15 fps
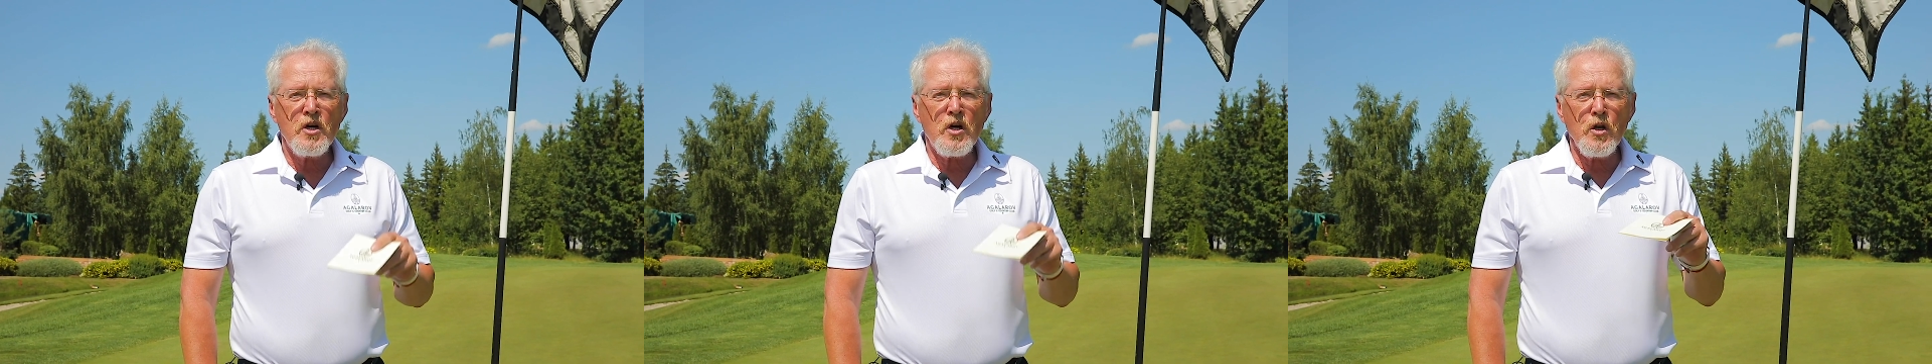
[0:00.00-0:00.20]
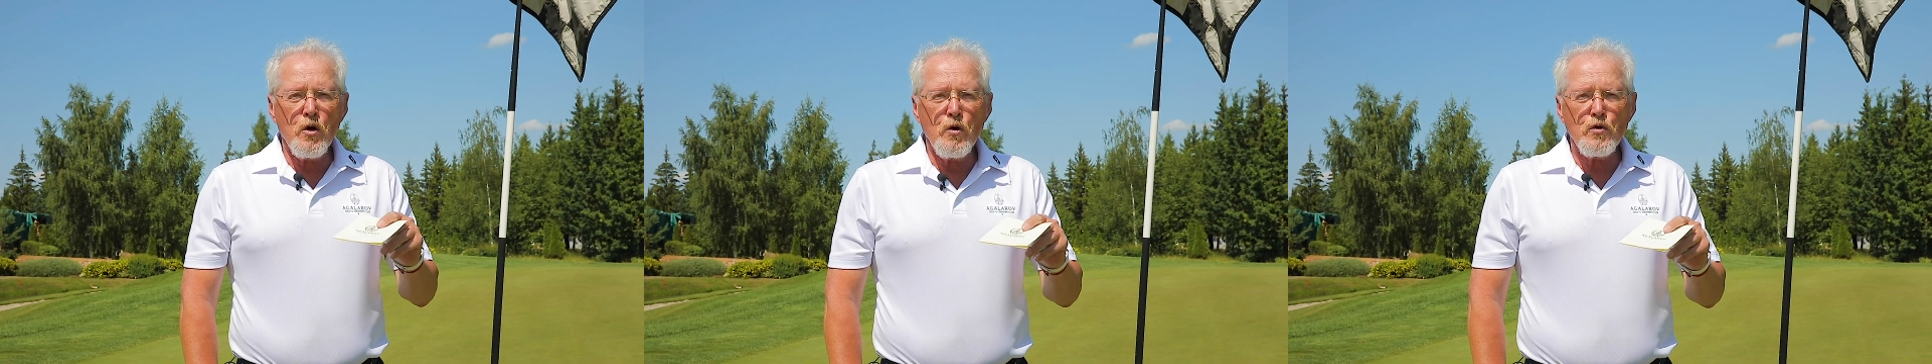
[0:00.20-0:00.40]

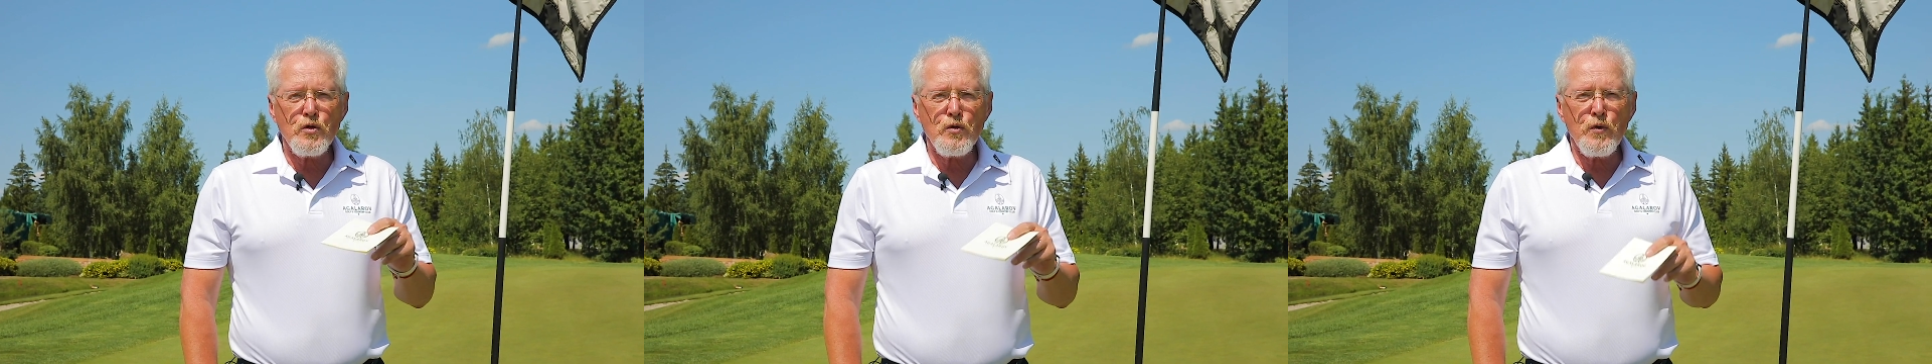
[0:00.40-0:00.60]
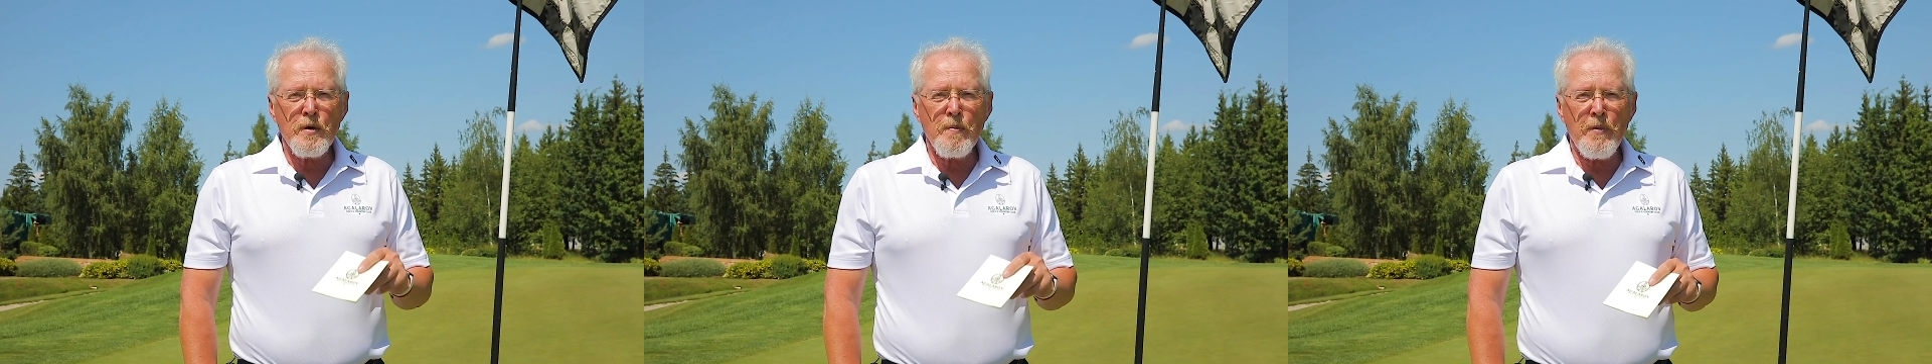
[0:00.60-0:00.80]
close
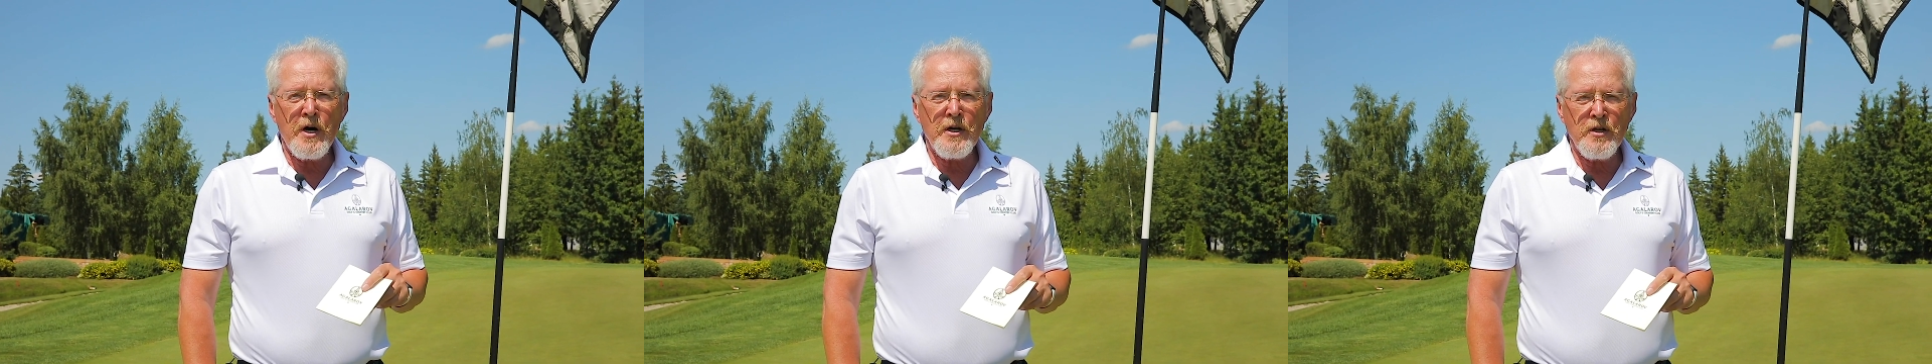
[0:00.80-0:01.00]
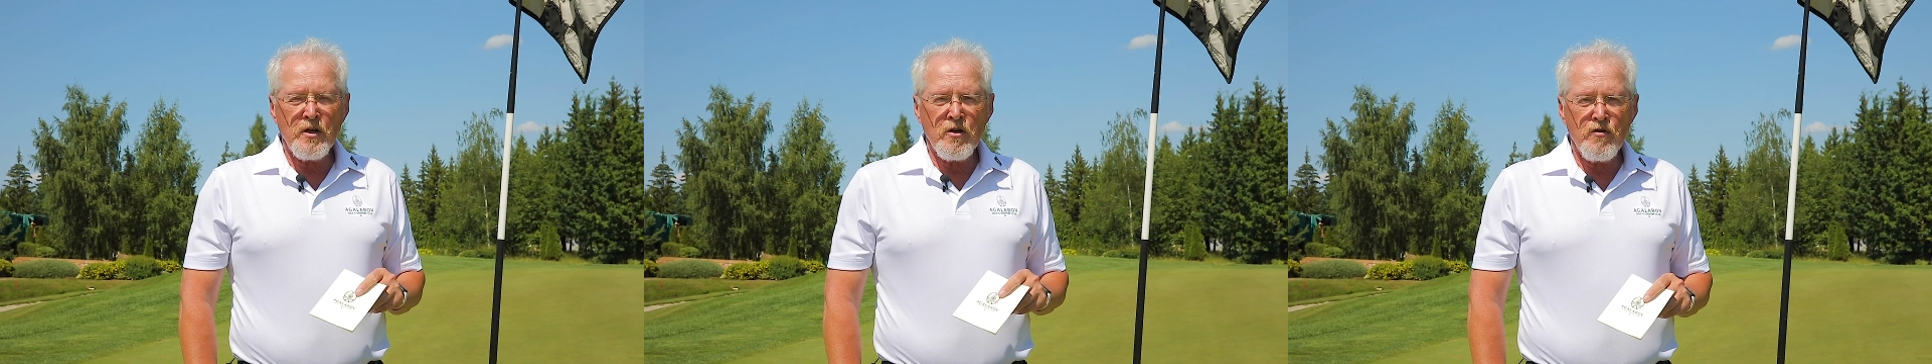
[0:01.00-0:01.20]
to the
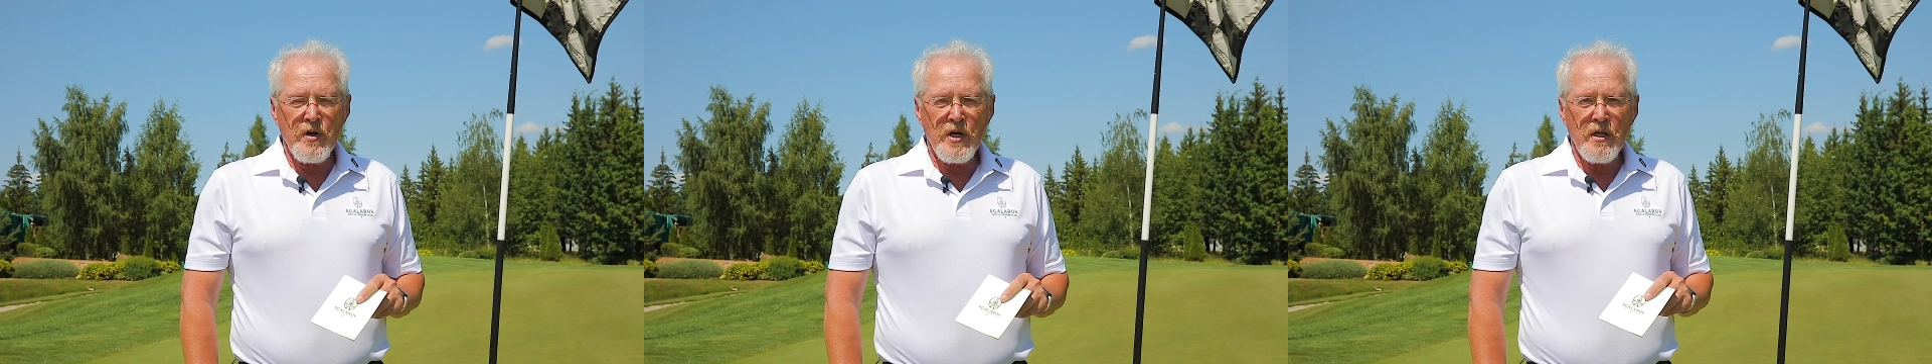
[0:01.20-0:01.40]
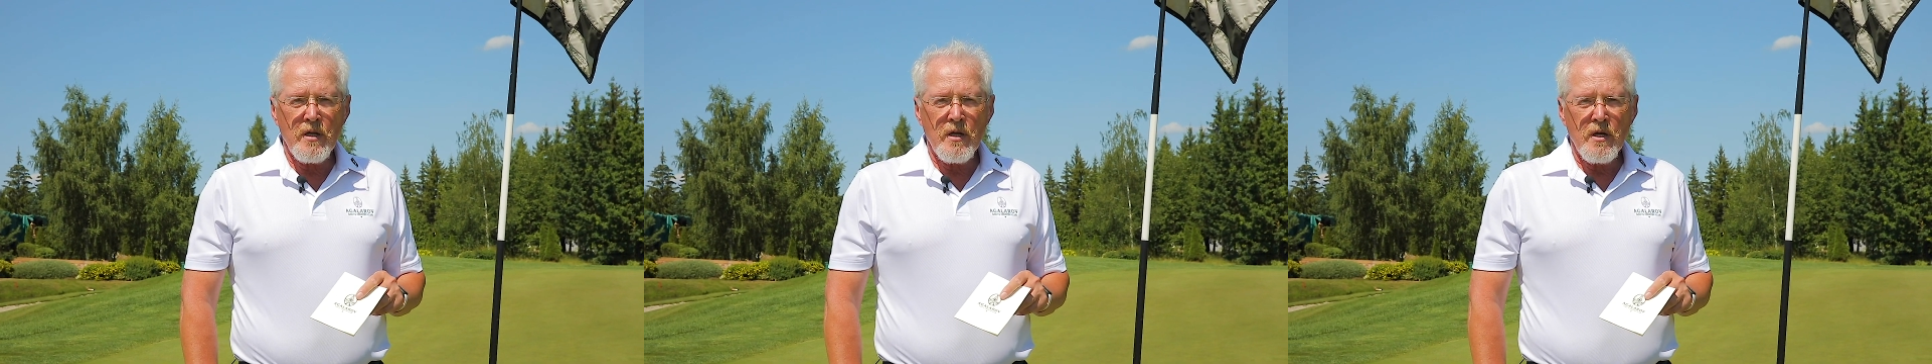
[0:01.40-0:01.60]
putting
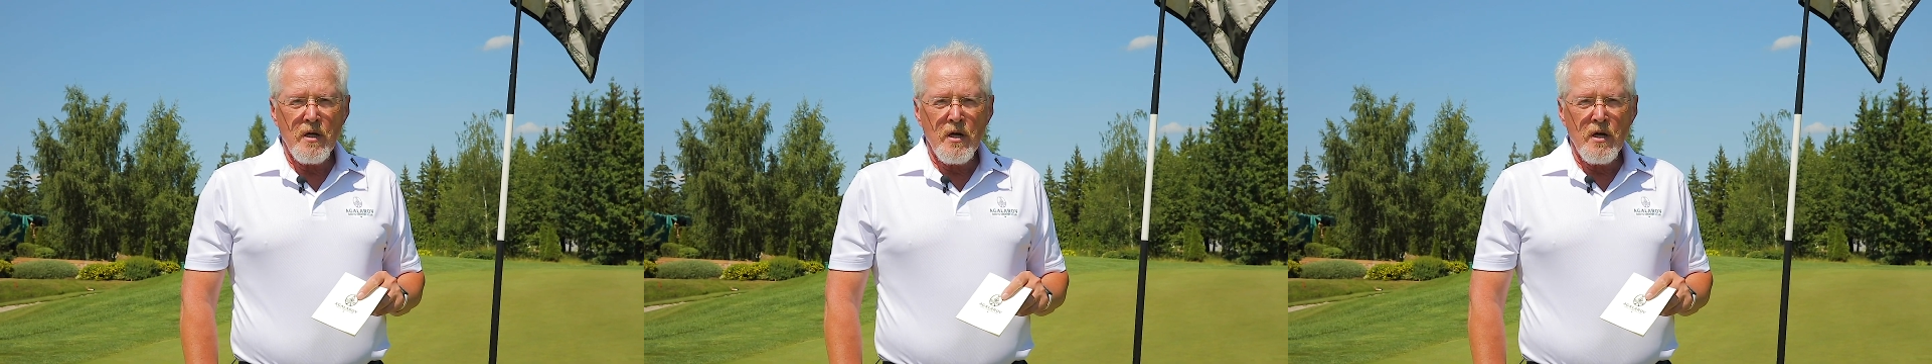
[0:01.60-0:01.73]
green,